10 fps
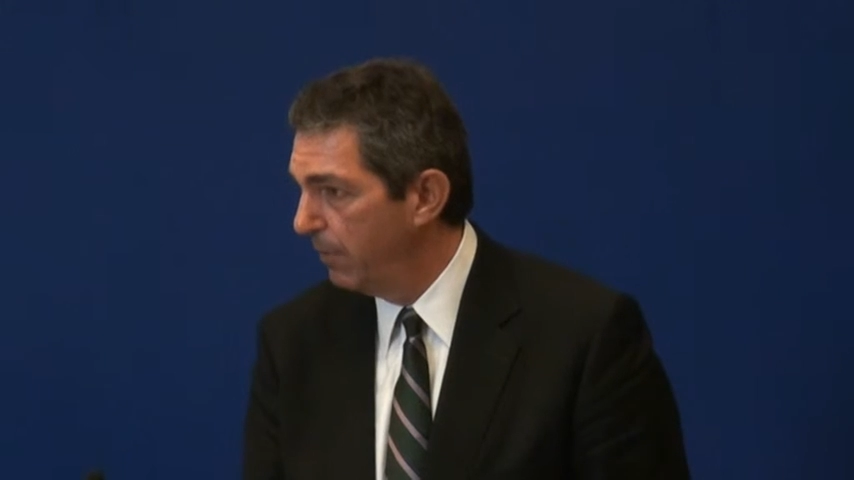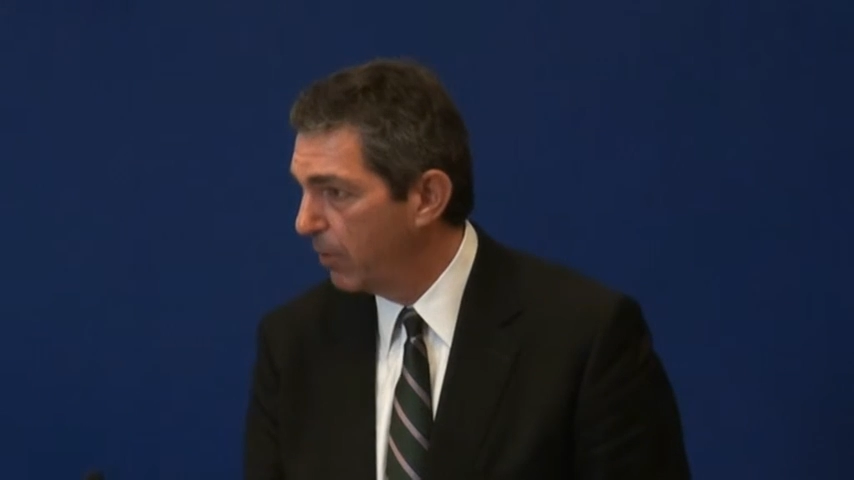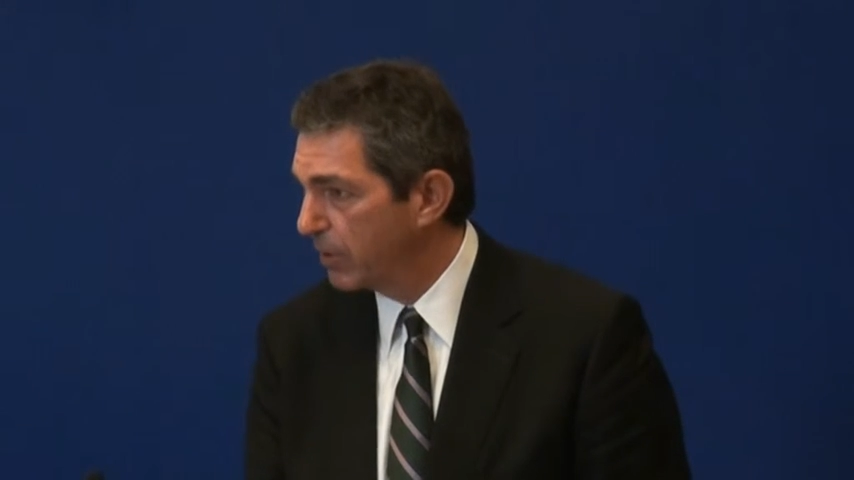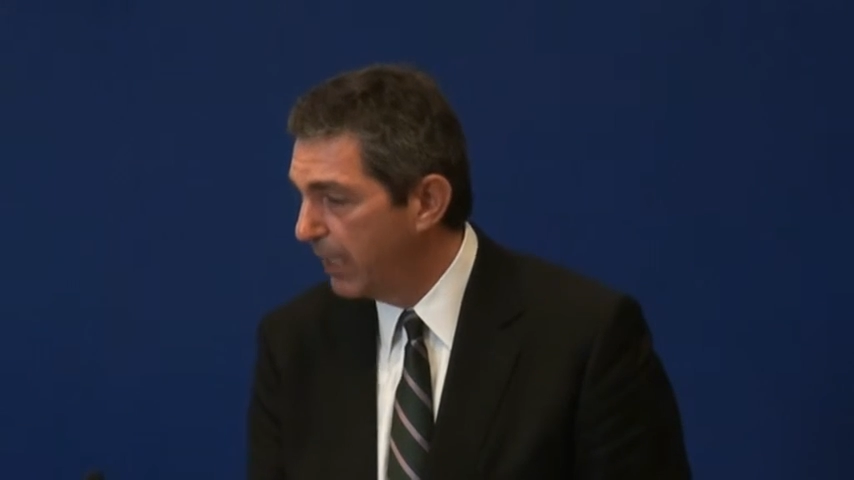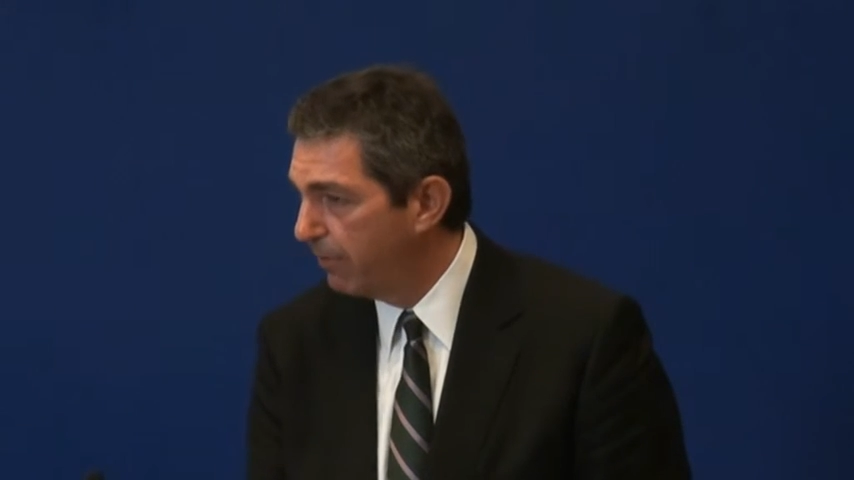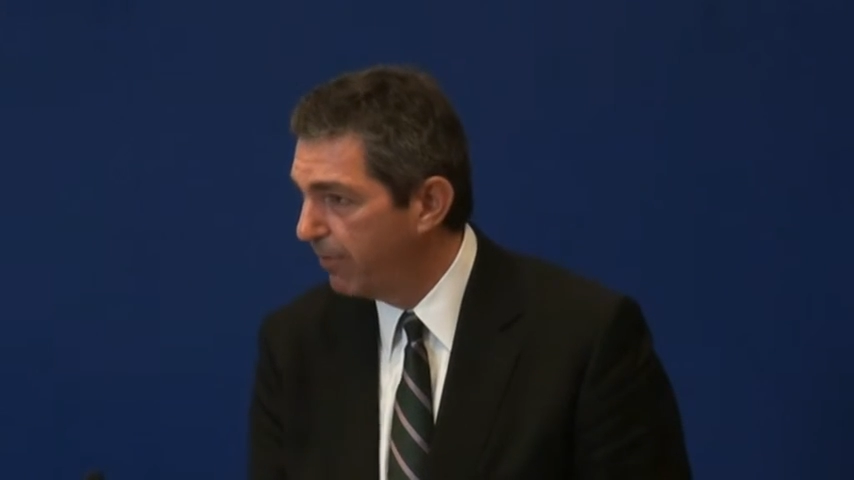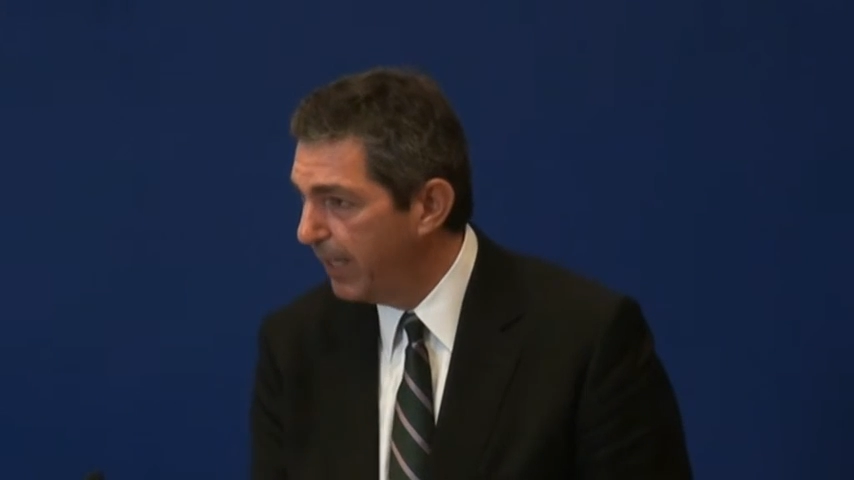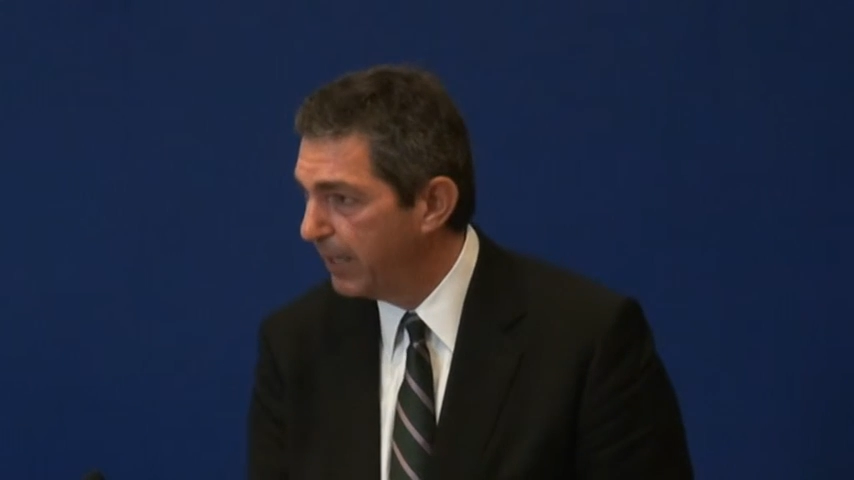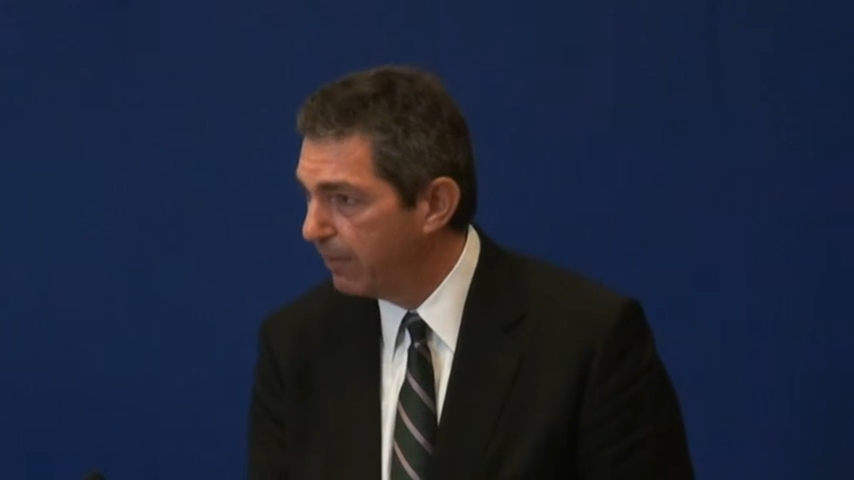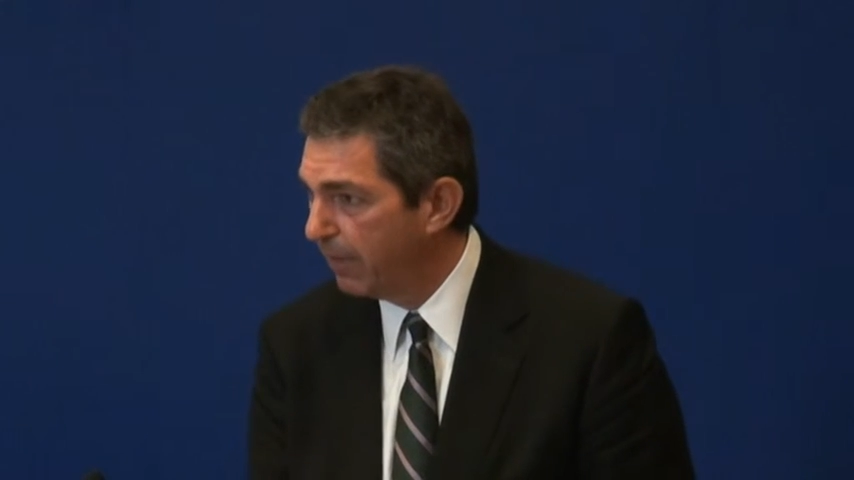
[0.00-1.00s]
because I
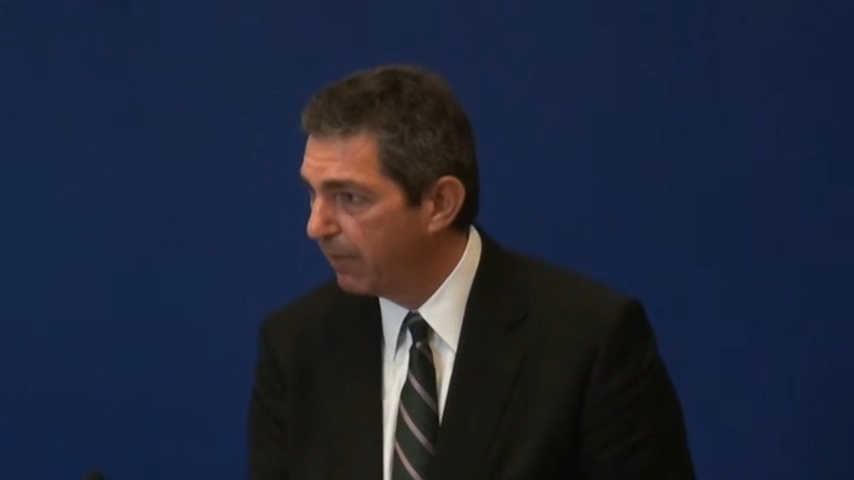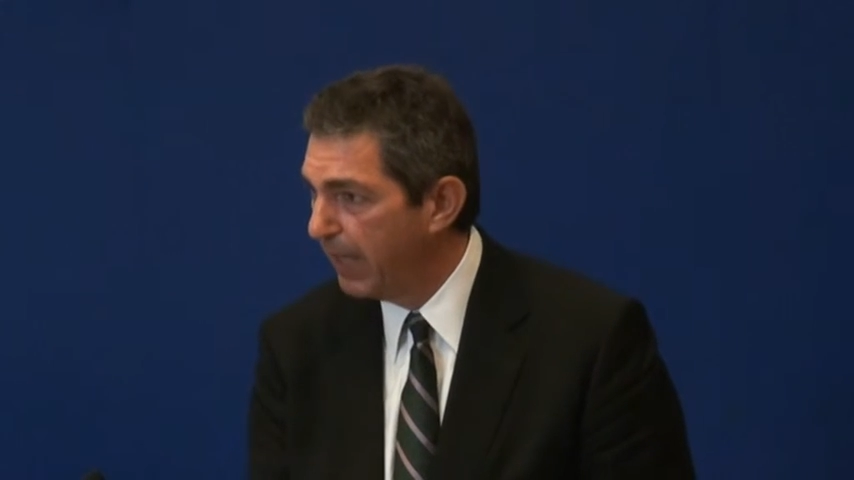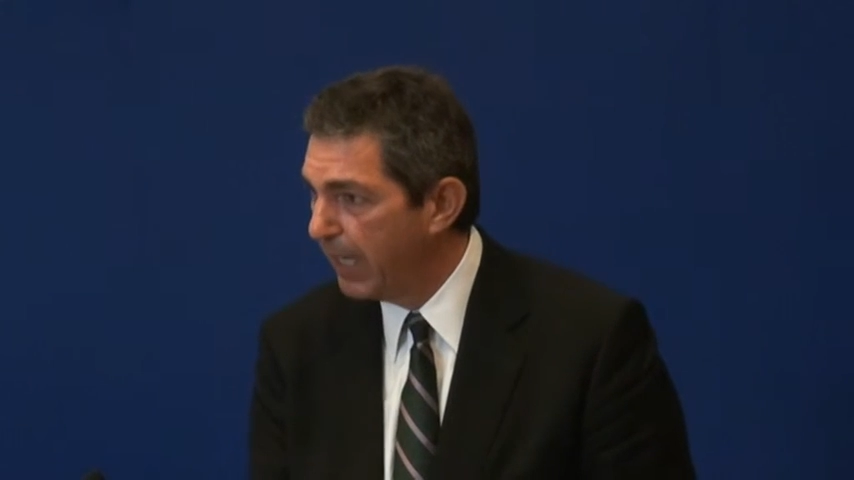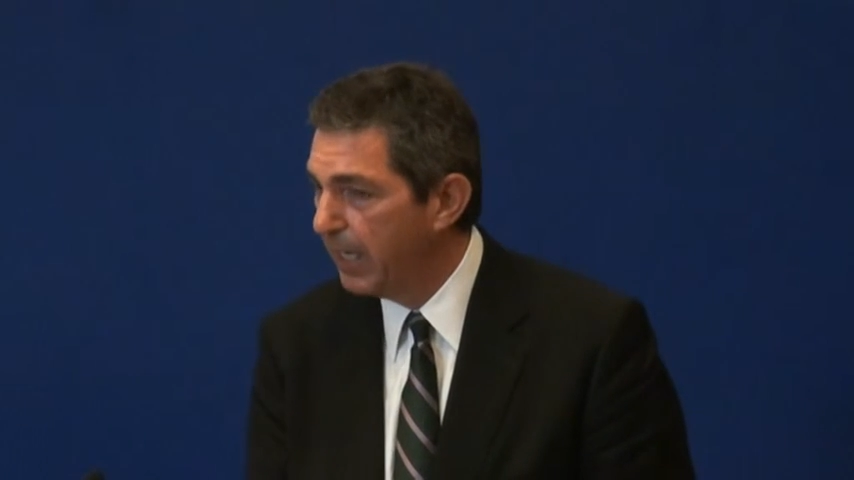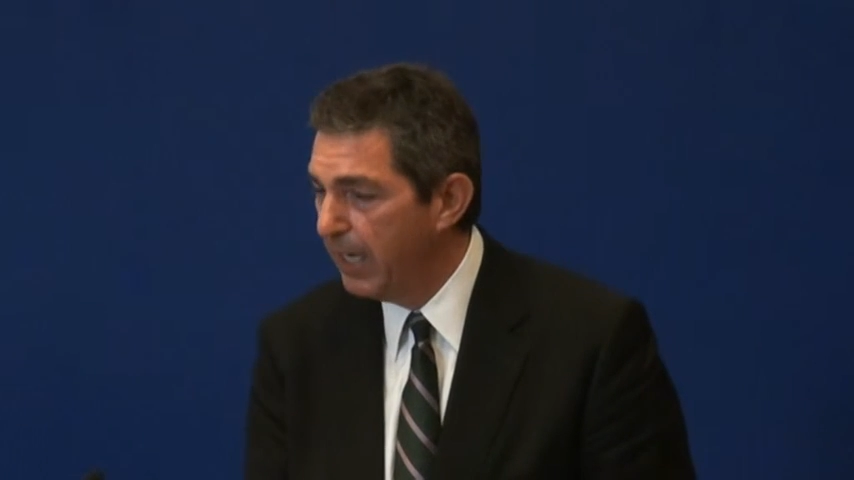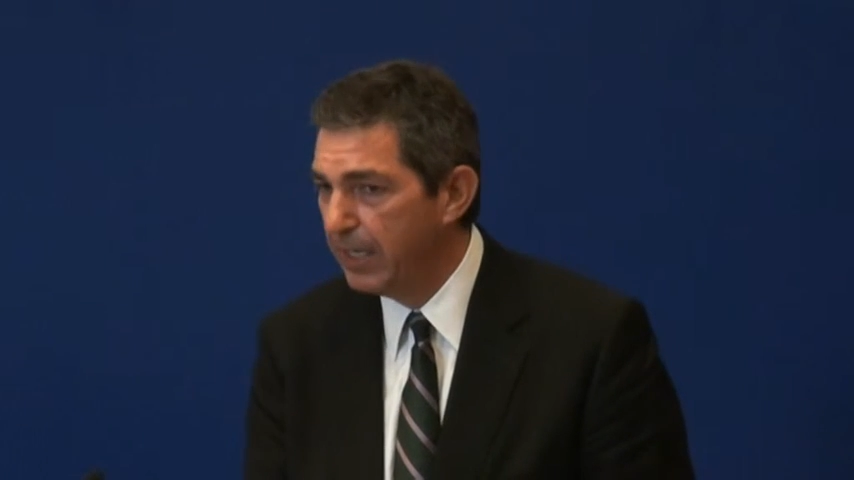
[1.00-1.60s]
think that that